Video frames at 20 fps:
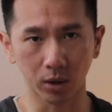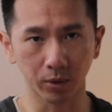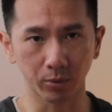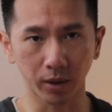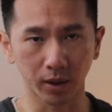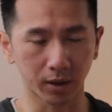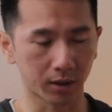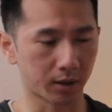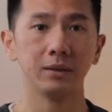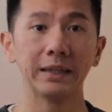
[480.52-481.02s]
one
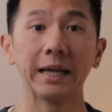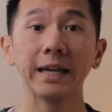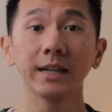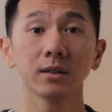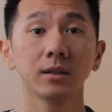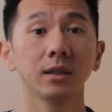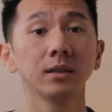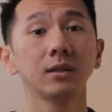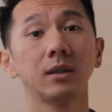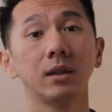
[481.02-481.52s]
week.
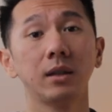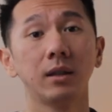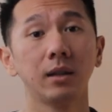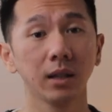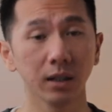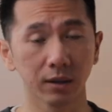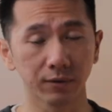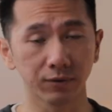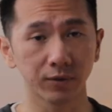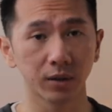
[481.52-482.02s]
Next is
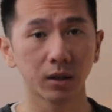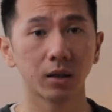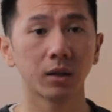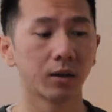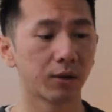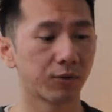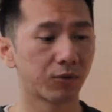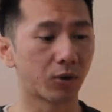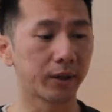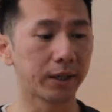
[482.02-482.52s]
Lyft
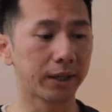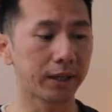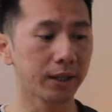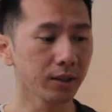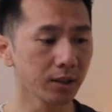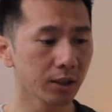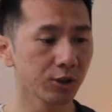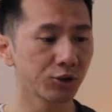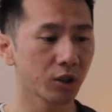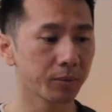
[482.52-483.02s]
for an
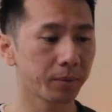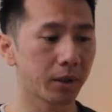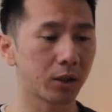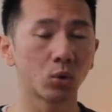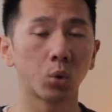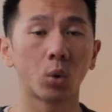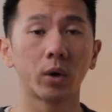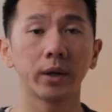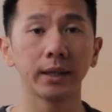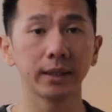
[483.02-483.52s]
internship in
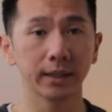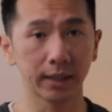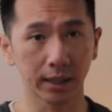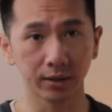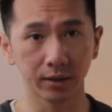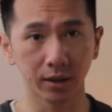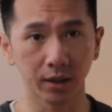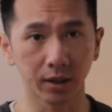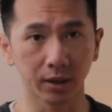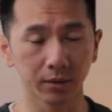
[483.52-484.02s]

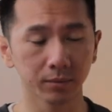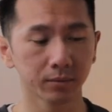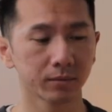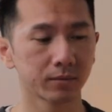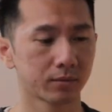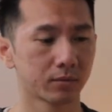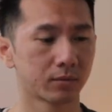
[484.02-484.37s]
2019.